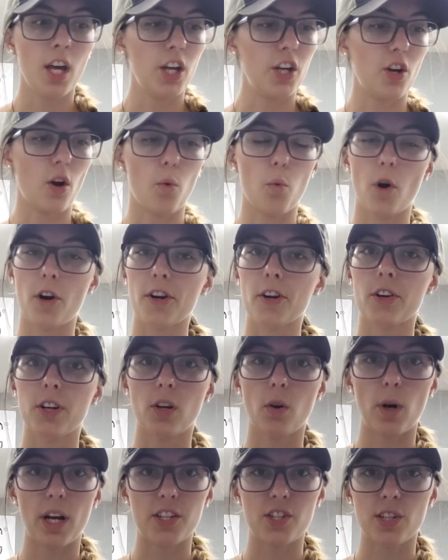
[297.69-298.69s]
you know, what are
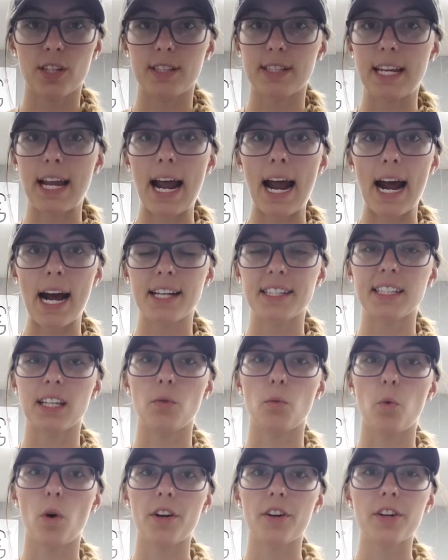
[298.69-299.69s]
good questions to ask
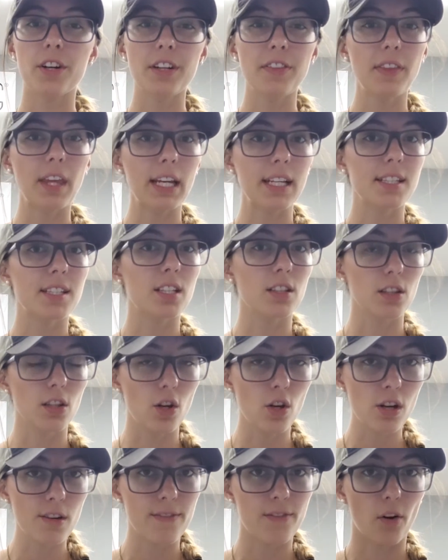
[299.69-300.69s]
and what are good things to
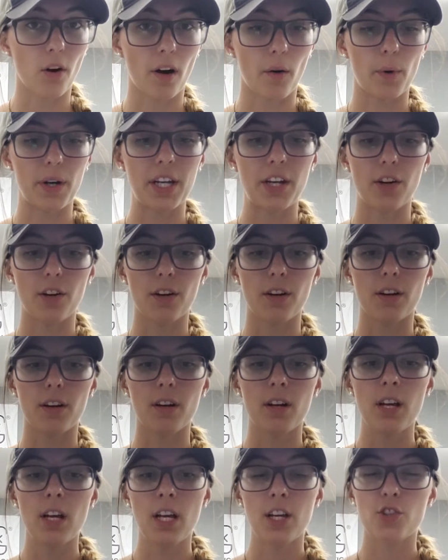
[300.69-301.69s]
look for when
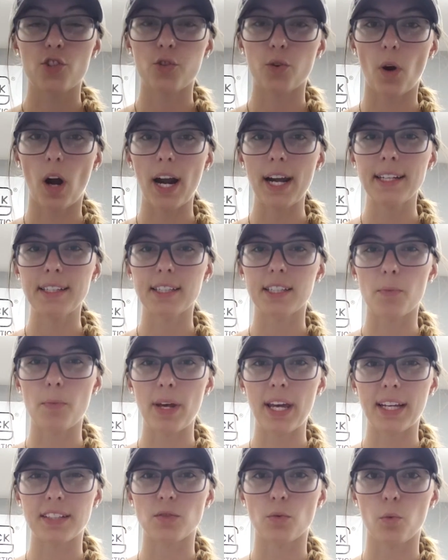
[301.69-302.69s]
you're trying to
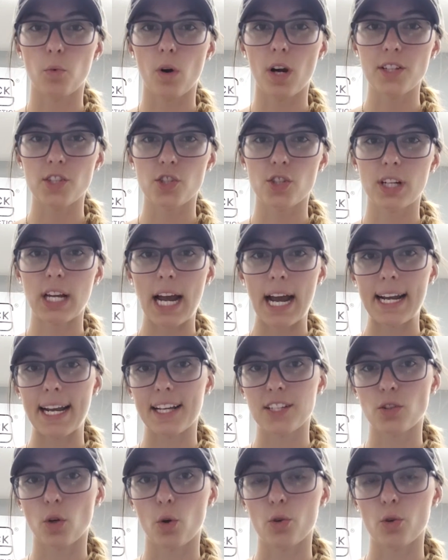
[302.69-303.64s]
depict which Kydex